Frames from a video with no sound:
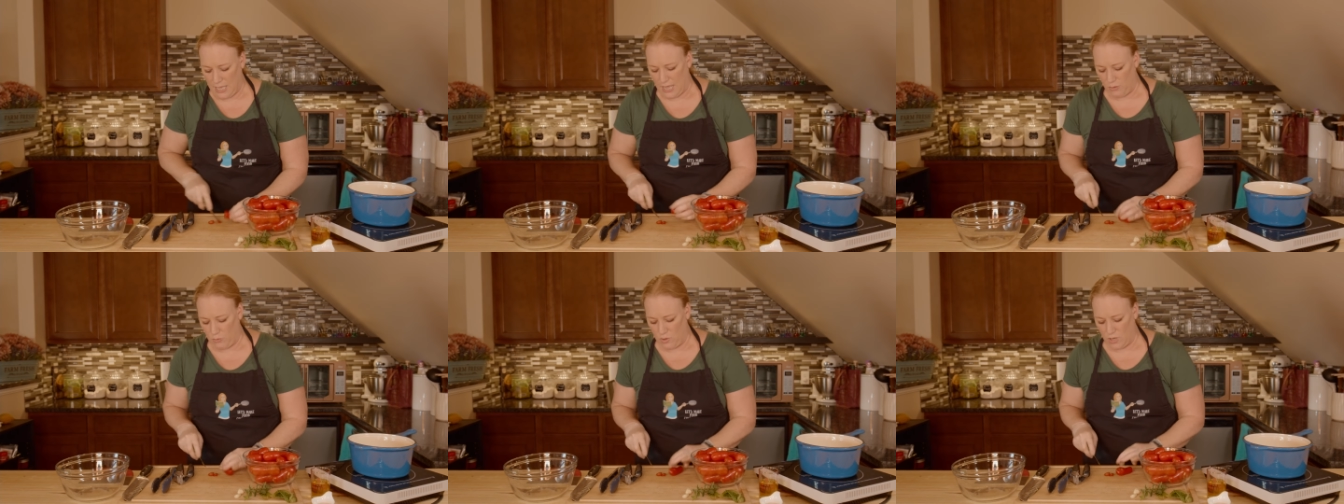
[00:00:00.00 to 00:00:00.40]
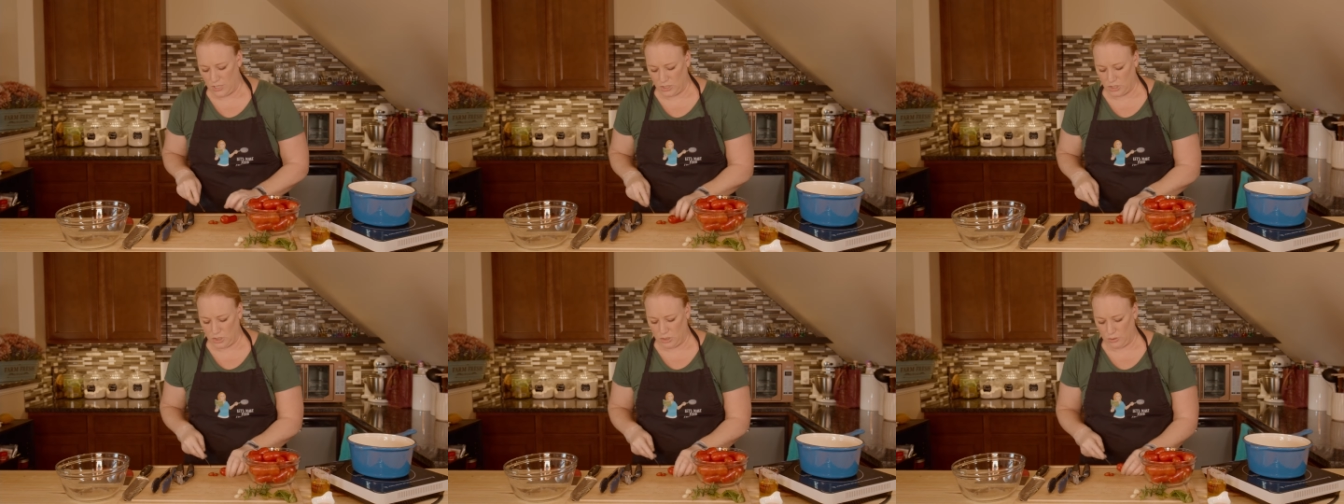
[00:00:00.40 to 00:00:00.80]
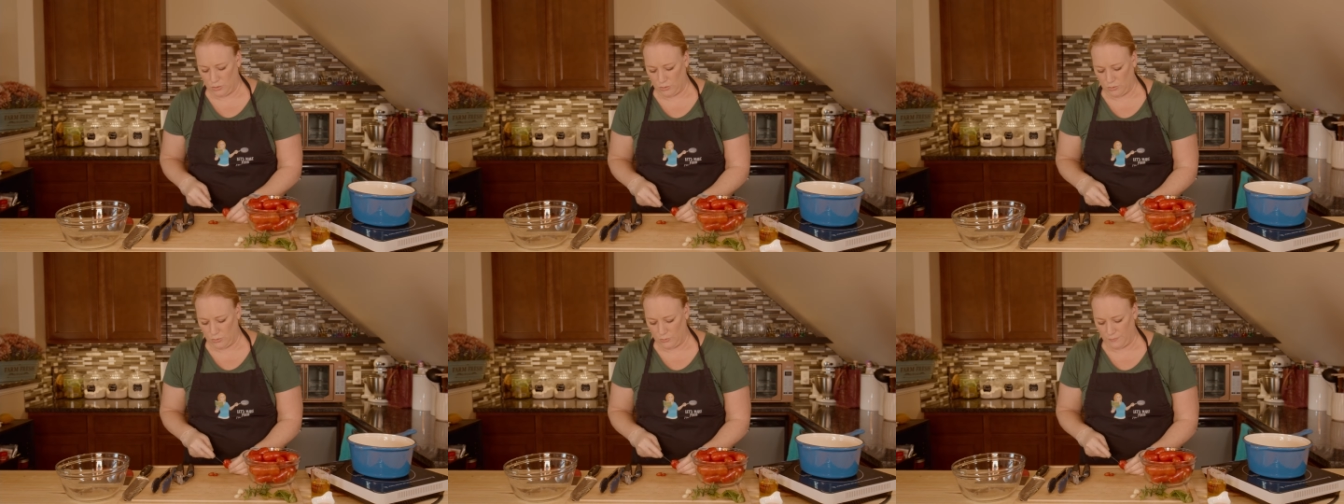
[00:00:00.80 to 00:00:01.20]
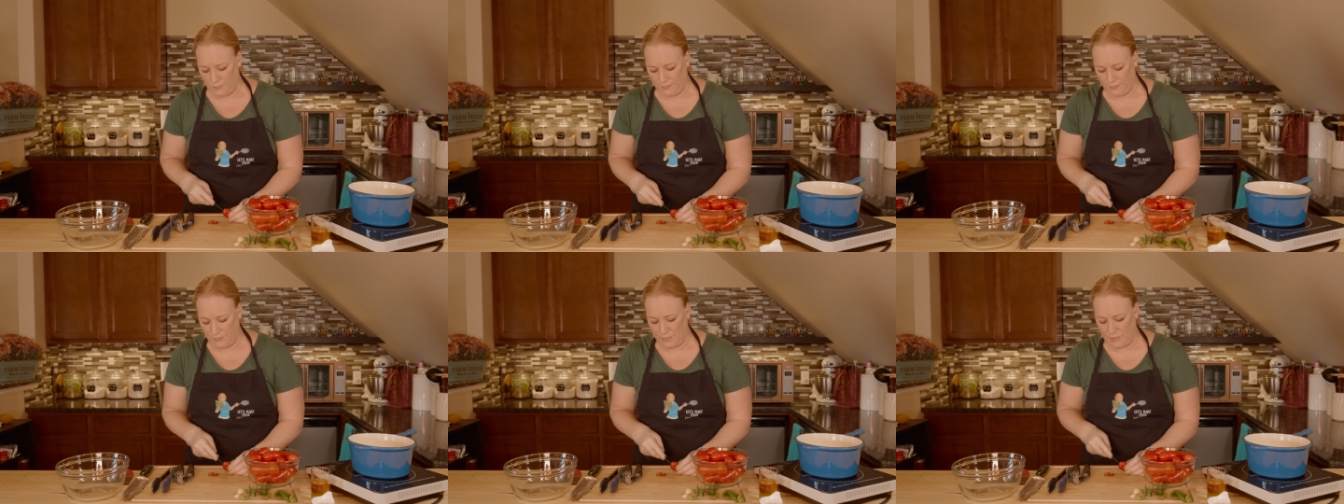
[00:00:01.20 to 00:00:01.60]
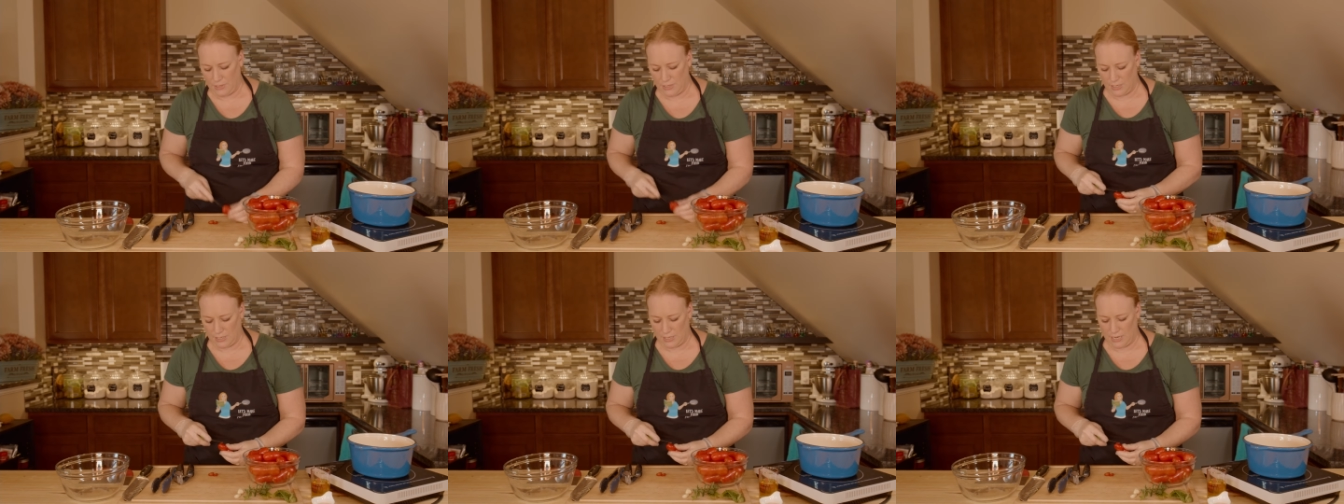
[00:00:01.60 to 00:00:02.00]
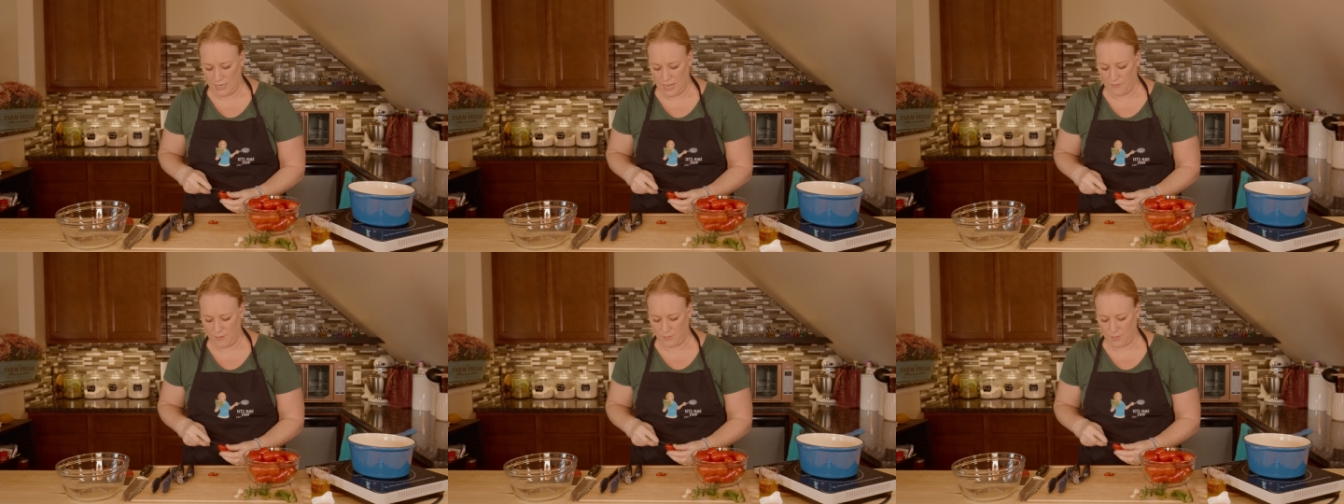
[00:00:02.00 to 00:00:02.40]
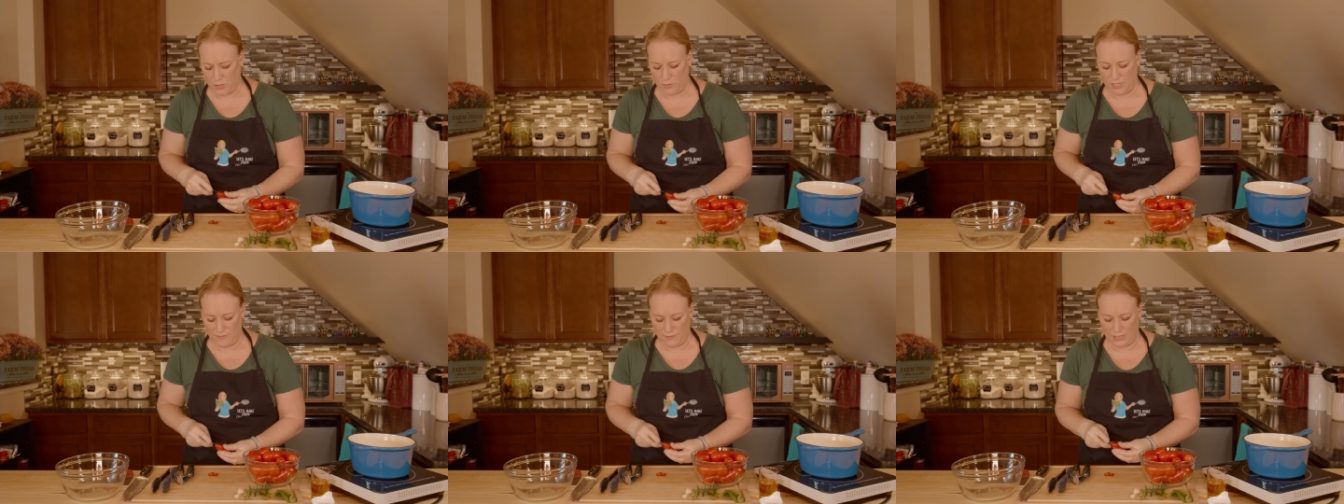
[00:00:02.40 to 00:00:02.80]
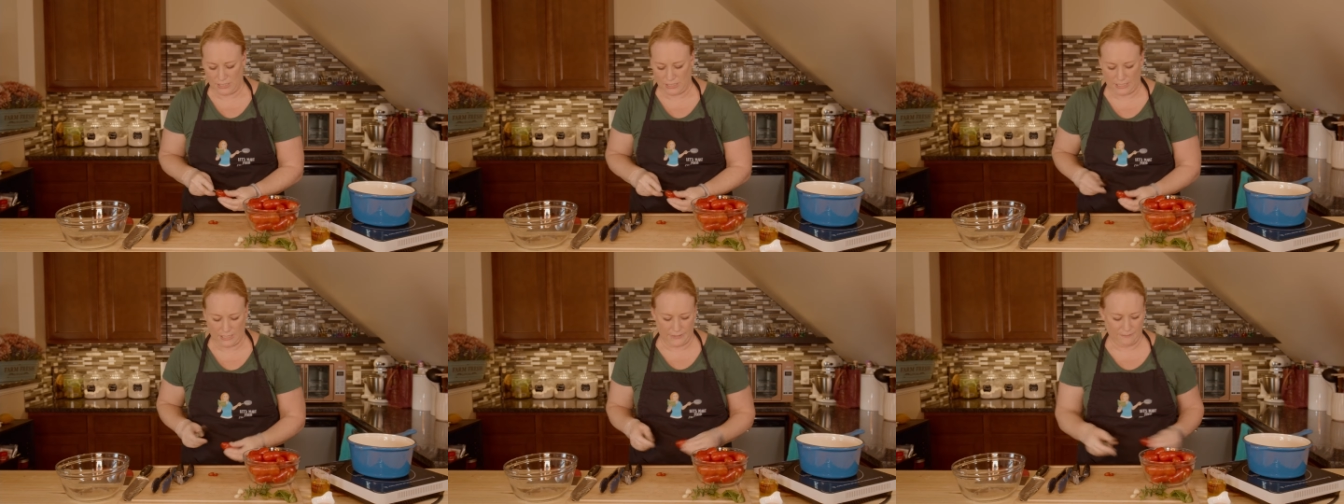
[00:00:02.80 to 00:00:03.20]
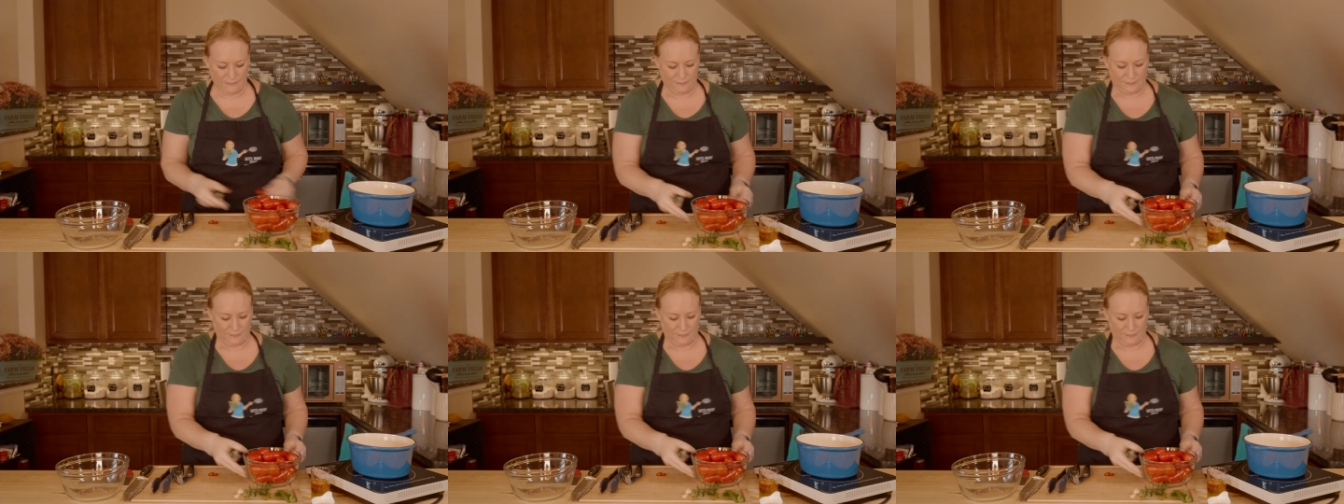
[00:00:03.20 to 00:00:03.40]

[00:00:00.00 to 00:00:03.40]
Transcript: I want to kind of have them go evenly,